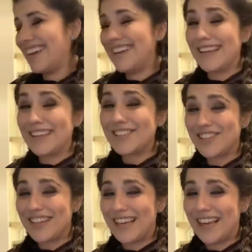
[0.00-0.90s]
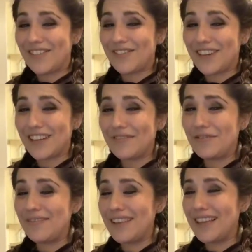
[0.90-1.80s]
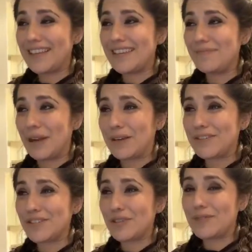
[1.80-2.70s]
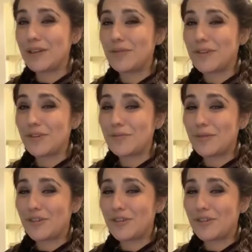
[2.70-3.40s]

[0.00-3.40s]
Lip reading: Yesterday, I freaking, like, periscoped at 1 a.m,